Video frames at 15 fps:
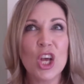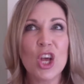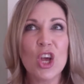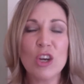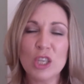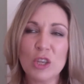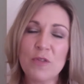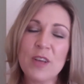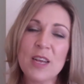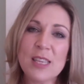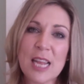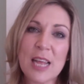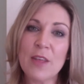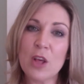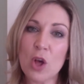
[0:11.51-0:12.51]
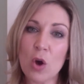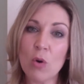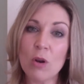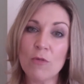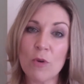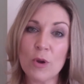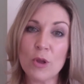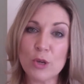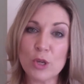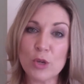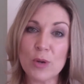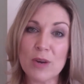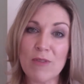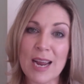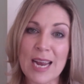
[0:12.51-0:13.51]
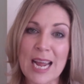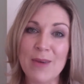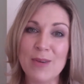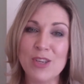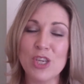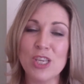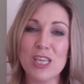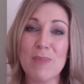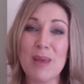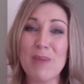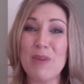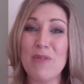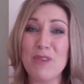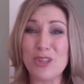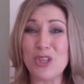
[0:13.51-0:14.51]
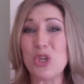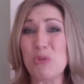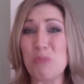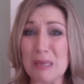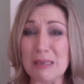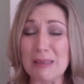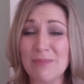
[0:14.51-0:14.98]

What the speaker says: gosh, it feels like the goal of what you're doing right now is just to make me feel stupid.